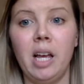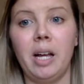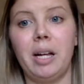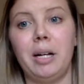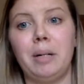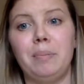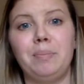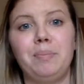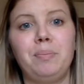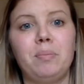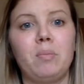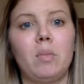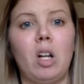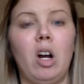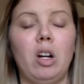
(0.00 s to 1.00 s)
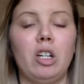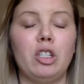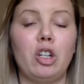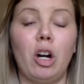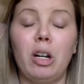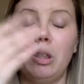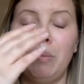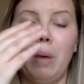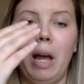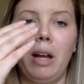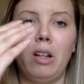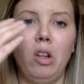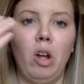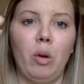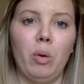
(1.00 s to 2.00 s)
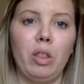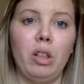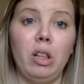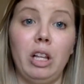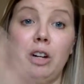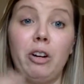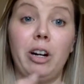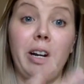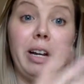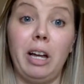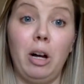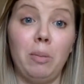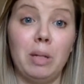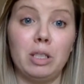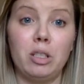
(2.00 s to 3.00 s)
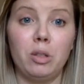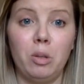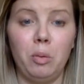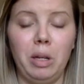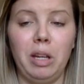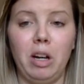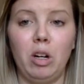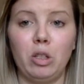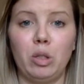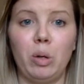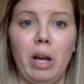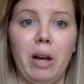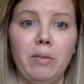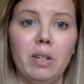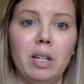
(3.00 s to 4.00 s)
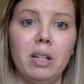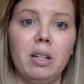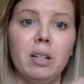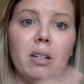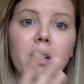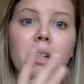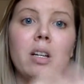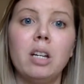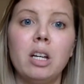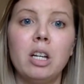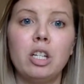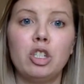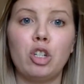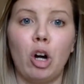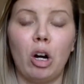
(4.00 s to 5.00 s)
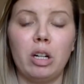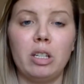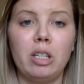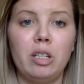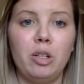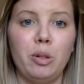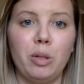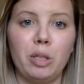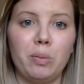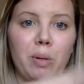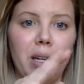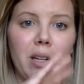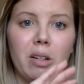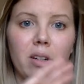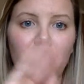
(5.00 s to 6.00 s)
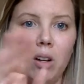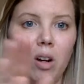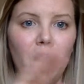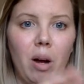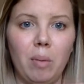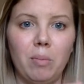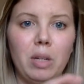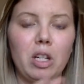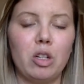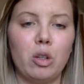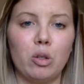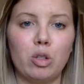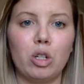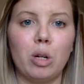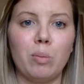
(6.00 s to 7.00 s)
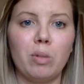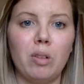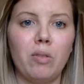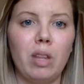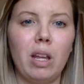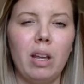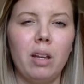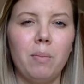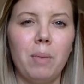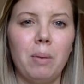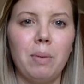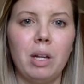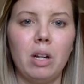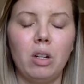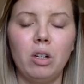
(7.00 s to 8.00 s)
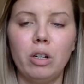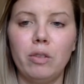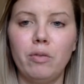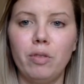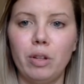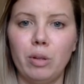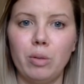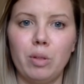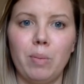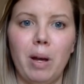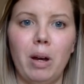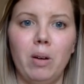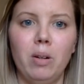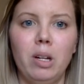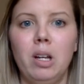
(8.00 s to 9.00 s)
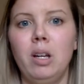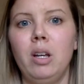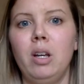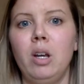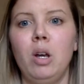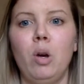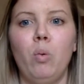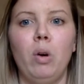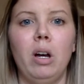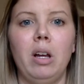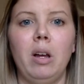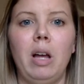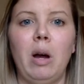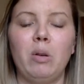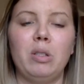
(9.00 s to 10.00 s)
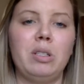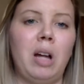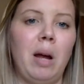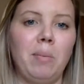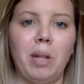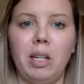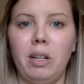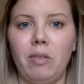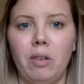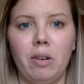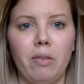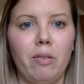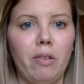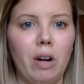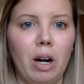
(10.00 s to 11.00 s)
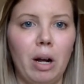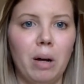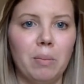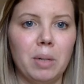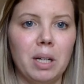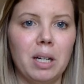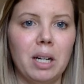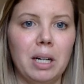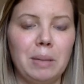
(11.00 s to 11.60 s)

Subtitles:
on a chart in the back, along with the literary elements. We also have a chart to explain each of those terms if they maybe get a little confused about how is timeline different from